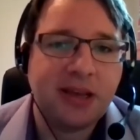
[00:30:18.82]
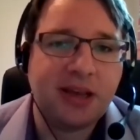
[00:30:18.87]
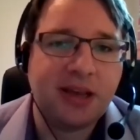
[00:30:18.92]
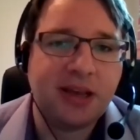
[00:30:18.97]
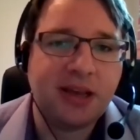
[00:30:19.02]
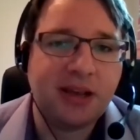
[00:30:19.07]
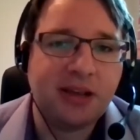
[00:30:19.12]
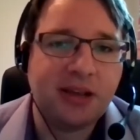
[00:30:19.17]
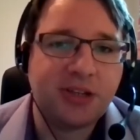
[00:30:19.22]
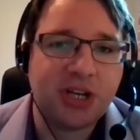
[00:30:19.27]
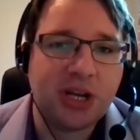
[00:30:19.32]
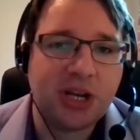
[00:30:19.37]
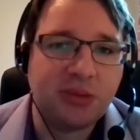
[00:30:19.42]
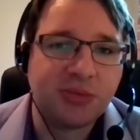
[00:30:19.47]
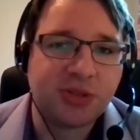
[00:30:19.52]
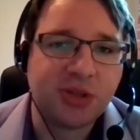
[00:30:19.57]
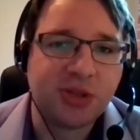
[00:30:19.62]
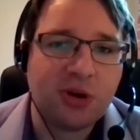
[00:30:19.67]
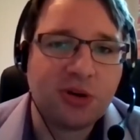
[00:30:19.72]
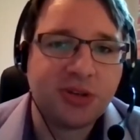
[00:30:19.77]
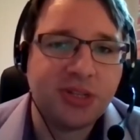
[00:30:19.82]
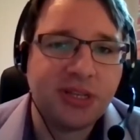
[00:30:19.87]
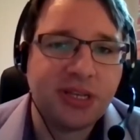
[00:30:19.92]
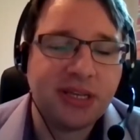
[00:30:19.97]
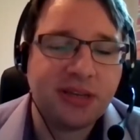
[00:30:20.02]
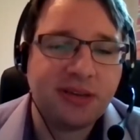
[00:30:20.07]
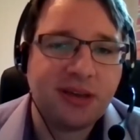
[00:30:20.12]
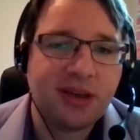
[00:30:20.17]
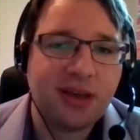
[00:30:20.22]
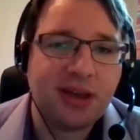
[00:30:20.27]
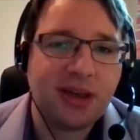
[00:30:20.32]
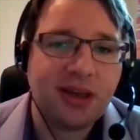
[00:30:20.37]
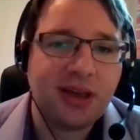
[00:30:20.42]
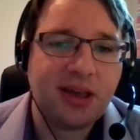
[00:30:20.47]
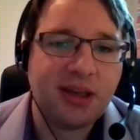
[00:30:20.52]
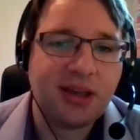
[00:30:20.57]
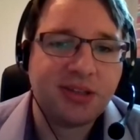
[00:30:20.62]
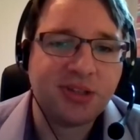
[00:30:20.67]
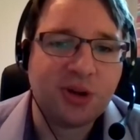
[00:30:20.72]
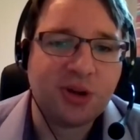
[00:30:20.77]

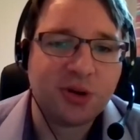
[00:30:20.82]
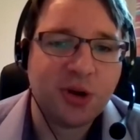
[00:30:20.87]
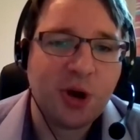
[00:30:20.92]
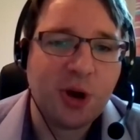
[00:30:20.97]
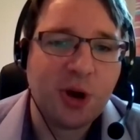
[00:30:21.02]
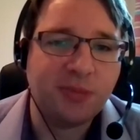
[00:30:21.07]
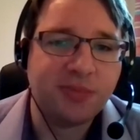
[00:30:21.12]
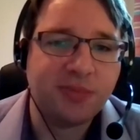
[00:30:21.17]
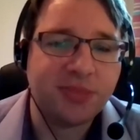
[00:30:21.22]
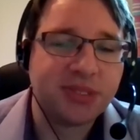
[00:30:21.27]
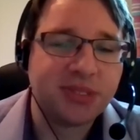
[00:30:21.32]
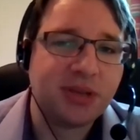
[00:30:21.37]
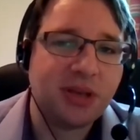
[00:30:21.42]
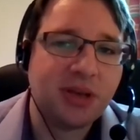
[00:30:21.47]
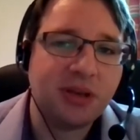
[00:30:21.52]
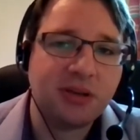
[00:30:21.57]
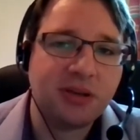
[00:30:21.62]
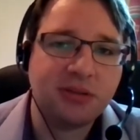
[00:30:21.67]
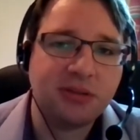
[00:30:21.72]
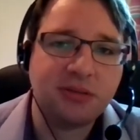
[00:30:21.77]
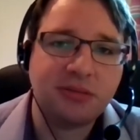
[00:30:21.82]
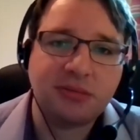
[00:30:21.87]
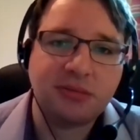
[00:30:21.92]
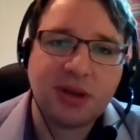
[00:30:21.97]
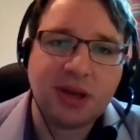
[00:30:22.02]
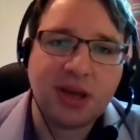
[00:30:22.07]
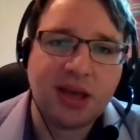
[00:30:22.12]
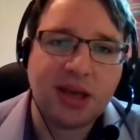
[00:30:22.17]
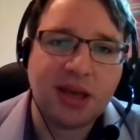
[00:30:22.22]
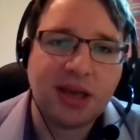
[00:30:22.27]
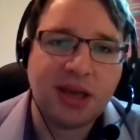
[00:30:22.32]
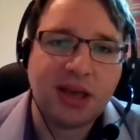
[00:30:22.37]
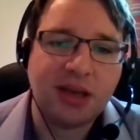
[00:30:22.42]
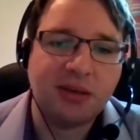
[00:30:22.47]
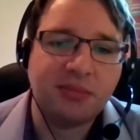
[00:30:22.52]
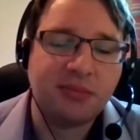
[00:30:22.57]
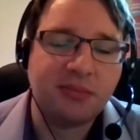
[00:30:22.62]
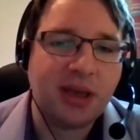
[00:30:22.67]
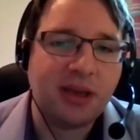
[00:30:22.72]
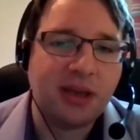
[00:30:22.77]
jameshockney.com. So
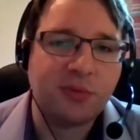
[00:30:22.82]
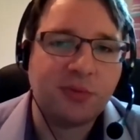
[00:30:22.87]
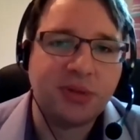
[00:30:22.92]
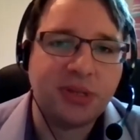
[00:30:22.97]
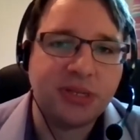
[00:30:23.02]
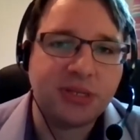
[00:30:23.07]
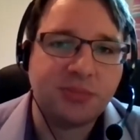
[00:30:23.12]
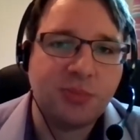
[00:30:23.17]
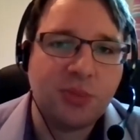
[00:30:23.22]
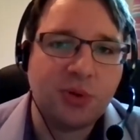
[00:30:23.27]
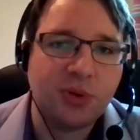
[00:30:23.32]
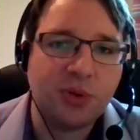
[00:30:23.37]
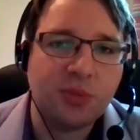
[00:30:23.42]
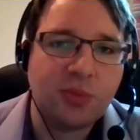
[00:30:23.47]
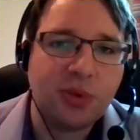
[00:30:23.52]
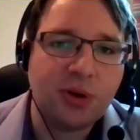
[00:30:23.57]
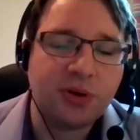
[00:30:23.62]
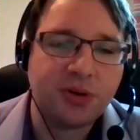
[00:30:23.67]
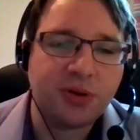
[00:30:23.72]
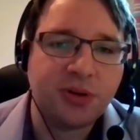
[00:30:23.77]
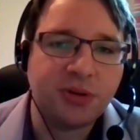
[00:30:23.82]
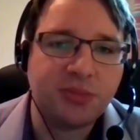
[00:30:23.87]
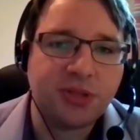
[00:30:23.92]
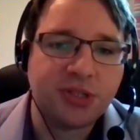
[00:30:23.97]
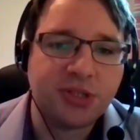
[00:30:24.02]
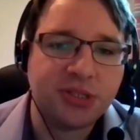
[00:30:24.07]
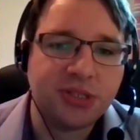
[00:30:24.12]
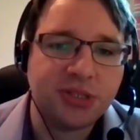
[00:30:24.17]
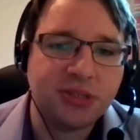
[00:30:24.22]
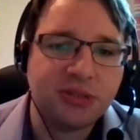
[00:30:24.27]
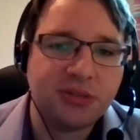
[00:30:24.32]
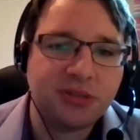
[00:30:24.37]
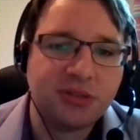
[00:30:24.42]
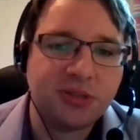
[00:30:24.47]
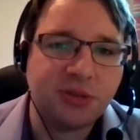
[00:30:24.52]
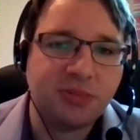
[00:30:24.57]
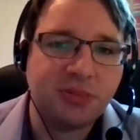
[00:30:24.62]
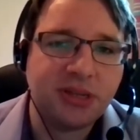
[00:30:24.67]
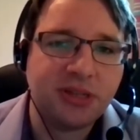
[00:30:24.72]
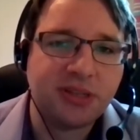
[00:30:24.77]
everyone is more than welcome to
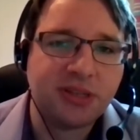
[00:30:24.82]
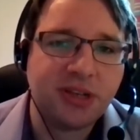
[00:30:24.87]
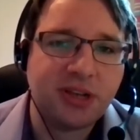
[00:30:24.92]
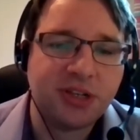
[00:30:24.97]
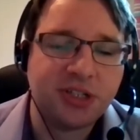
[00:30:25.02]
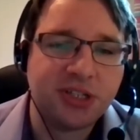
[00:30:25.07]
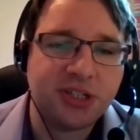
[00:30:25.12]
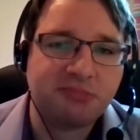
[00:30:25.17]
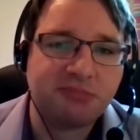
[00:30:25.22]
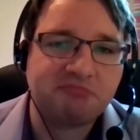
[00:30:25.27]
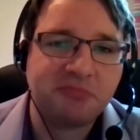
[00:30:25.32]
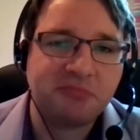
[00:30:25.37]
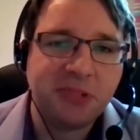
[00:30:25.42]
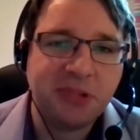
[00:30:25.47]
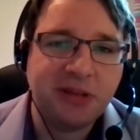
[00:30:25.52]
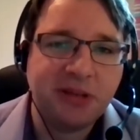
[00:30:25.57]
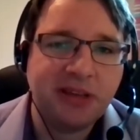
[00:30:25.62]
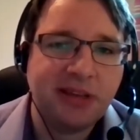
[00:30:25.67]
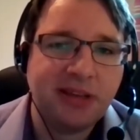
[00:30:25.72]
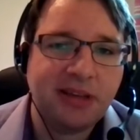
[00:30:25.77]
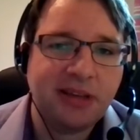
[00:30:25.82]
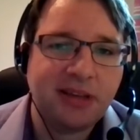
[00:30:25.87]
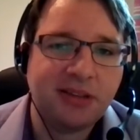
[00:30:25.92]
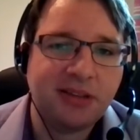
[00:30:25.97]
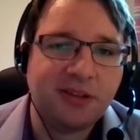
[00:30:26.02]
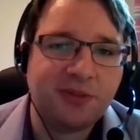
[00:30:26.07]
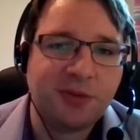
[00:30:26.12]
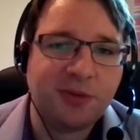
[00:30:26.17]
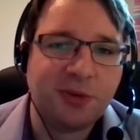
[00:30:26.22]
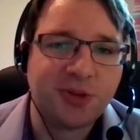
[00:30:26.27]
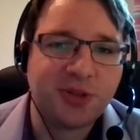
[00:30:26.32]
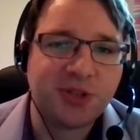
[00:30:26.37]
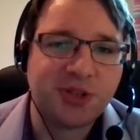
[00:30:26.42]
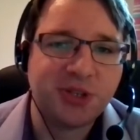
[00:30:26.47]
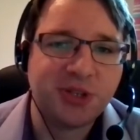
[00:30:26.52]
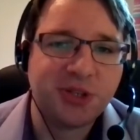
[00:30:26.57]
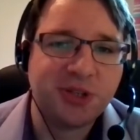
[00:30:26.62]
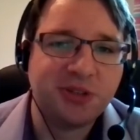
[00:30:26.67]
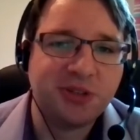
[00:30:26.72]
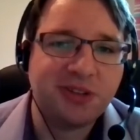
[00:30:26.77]
be in touch. I look forward
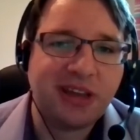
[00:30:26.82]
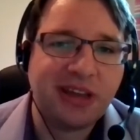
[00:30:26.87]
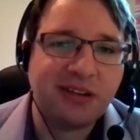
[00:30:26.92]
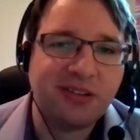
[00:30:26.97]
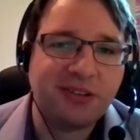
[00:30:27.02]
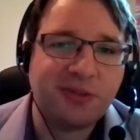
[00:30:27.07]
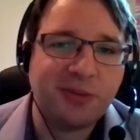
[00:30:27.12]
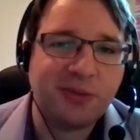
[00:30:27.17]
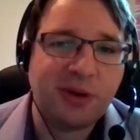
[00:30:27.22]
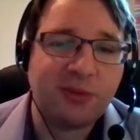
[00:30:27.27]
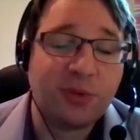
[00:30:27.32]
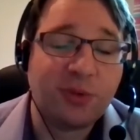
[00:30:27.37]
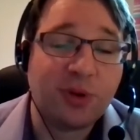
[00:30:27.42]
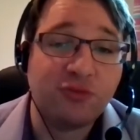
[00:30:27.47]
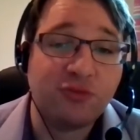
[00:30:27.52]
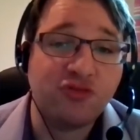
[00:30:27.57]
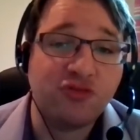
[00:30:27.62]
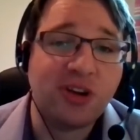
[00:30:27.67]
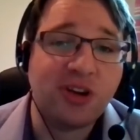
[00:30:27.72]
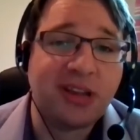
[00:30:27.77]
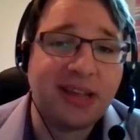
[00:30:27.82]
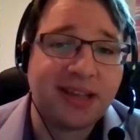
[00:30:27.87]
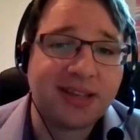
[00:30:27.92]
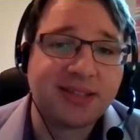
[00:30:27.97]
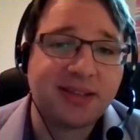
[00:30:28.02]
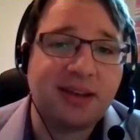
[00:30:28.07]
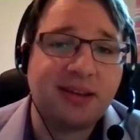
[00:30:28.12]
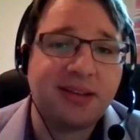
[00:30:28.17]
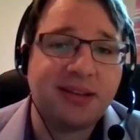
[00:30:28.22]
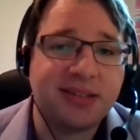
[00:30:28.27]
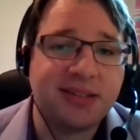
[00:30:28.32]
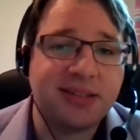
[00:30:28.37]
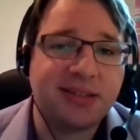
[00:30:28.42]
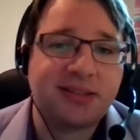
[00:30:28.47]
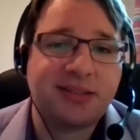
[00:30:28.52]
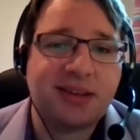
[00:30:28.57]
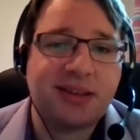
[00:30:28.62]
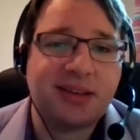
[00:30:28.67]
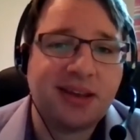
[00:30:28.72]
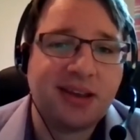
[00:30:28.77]
to hearing from everyone. I'm really excited
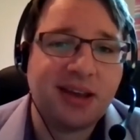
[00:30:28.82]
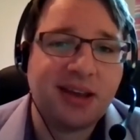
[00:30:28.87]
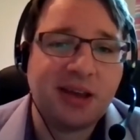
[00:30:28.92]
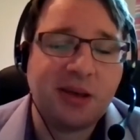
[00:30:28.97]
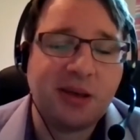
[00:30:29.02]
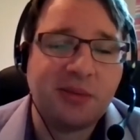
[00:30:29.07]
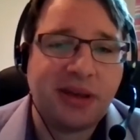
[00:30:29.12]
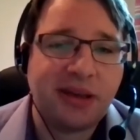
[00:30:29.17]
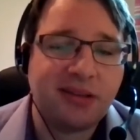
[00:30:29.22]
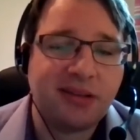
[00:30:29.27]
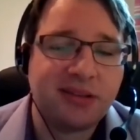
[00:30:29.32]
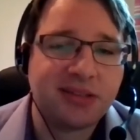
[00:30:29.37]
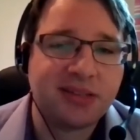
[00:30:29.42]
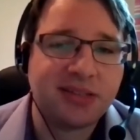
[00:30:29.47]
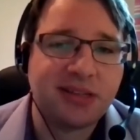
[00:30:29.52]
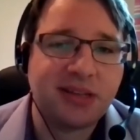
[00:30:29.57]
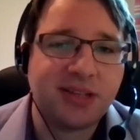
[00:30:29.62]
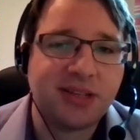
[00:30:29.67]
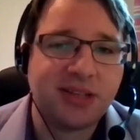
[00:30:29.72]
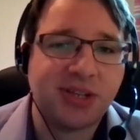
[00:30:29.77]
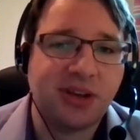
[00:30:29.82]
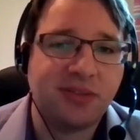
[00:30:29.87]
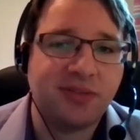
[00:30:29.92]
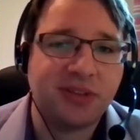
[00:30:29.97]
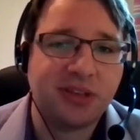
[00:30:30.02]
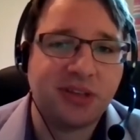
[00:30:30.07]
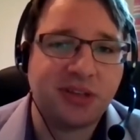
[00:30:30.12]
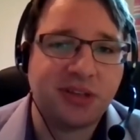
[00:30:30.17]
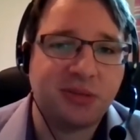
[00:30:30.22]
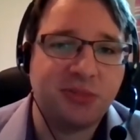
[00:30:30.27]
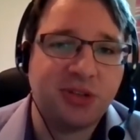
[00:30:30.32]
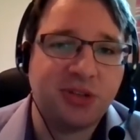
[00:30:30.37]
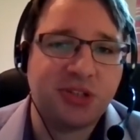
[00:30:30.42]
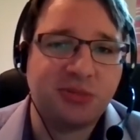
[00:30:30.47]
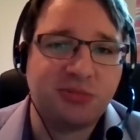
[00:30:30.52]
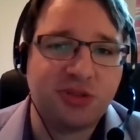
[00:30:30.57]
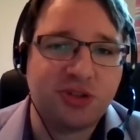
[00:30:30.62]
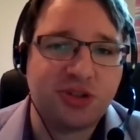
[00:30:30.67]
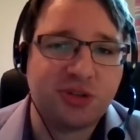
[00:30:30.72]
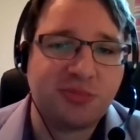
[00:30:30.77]
about serving the community
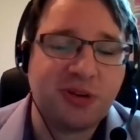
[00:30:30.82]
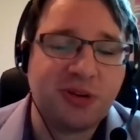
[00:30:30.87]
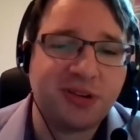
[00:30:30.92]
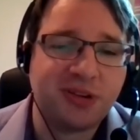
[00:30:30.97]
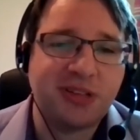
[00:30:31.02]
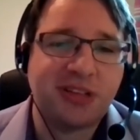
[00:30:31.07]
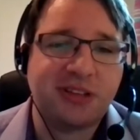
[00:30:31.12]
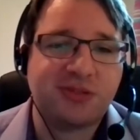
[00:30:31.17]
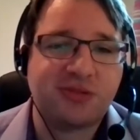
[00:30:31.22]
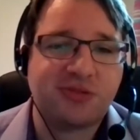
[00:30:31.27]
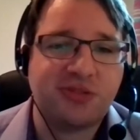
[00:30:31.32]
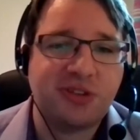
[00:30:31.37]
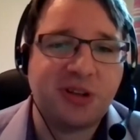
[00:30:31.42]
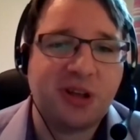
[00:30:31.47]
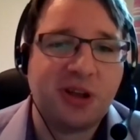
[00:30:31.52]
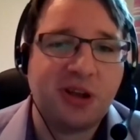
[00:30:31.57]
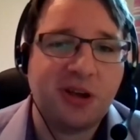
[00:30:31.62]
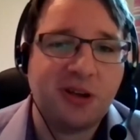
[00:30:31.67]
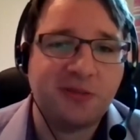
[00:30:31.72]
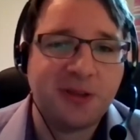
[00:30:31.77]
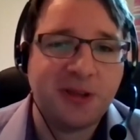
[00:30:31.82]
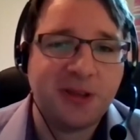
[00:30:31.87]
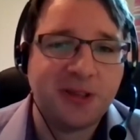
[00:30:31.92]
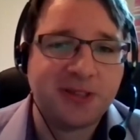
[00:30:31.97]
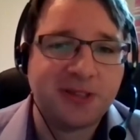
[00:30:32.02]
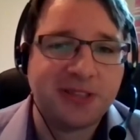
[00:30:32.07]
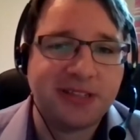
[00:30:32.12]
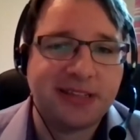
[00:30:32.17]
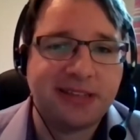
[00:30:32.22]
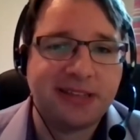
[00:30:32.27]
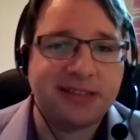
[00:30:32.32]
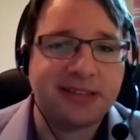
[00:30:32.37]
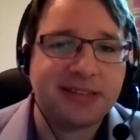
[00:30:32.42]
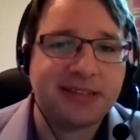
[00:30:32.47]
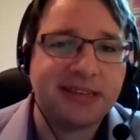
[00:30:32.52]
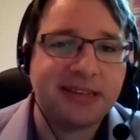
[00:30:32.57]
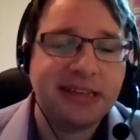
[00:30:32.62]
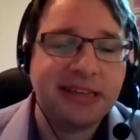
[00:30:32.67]
of Bushell Park next 3.5 years, and